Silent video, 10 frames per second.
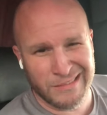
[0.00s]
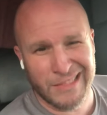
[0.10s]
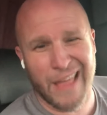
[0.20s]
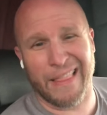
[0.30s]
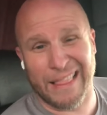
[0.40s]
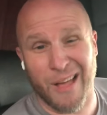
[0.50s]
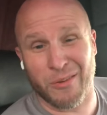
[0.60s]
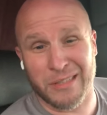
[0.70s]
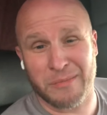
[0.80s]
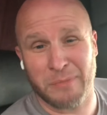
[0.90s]
Not the
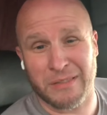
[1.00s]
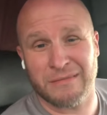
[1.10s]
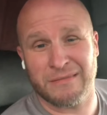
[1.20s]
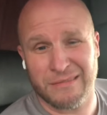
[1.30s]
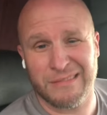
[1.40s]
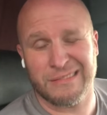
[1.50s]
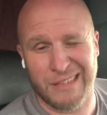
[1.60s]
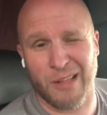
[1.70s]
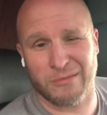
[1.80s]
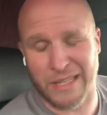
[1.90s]
longest, but
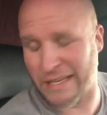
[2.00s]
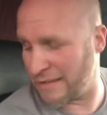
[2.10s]
long day.